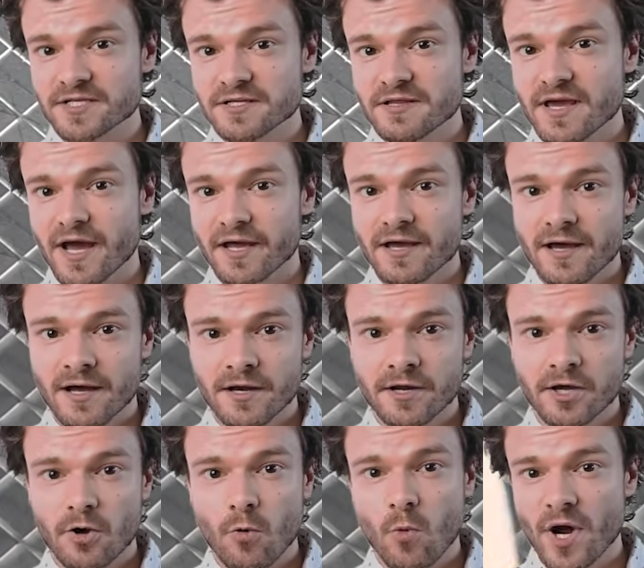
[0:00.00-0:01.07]
to the
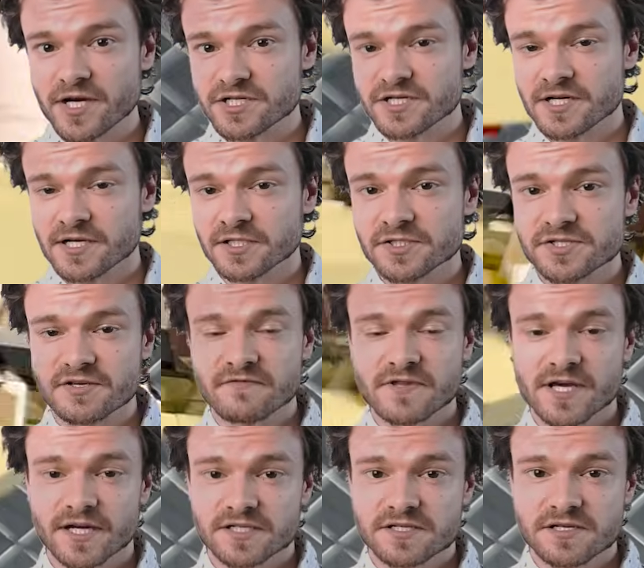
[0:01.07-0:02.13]
iconic white shells of
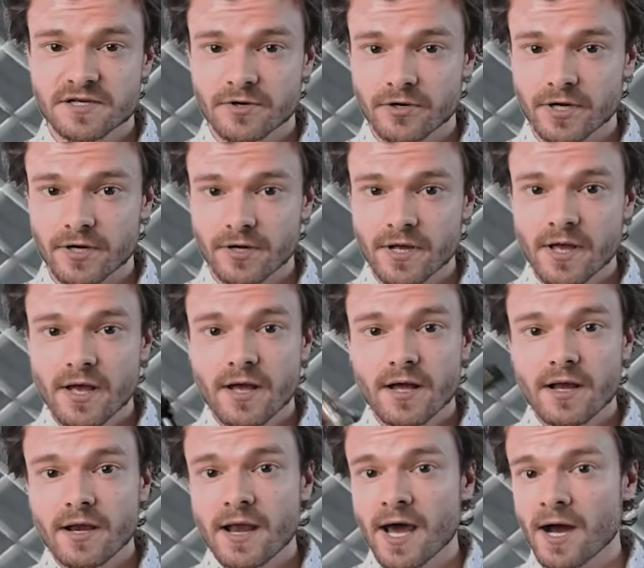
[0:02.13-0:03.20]
the exterior.
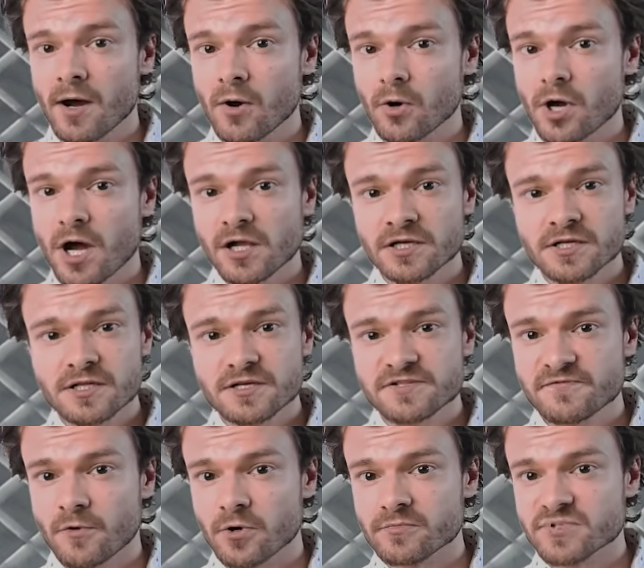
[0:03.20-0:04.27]
Now, calling these
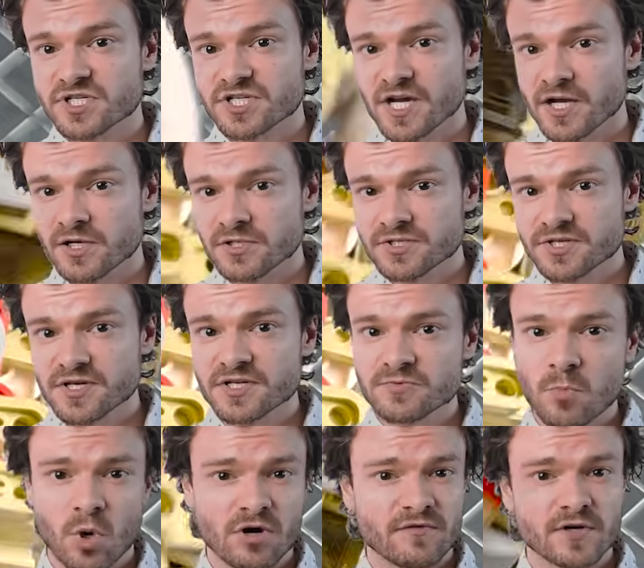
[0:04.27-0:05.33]
forms shells is more of